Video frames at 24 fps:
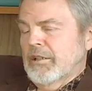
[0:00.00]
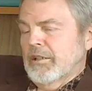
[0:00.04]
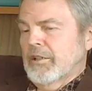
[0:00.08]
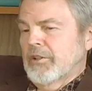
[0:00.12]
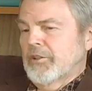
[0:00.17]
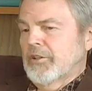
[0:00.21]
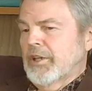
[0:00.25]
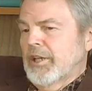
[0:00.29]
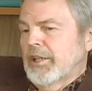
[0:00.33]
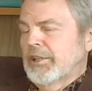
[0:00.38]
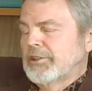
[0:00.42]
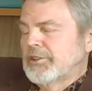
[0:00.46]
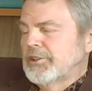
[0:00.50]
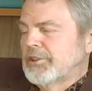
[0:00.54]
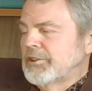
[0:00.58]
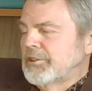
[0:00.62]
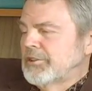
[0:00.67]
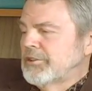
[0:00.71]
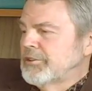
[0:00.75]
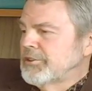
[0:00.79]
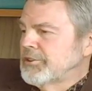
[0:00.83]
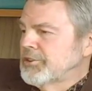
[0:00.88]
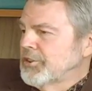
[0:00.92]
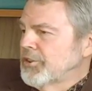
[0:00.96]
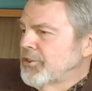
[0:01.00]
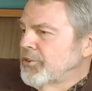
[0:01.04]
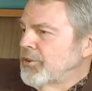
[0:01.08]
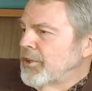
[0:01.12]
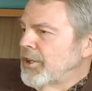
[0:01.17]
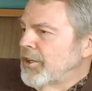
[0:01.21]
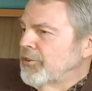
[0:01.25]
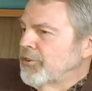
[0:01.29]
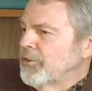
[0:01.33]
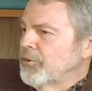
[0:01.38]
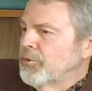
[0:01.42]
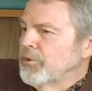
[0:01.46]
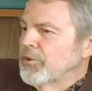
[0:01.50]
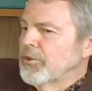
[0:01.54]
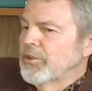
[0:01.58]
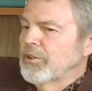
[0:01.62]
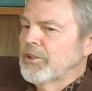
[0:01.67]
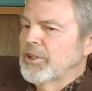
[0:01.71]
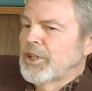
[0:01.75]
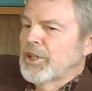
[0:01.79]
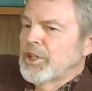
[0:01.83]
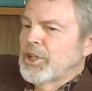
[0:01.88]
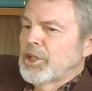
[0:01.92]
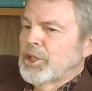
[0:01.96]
contagions throughout the world.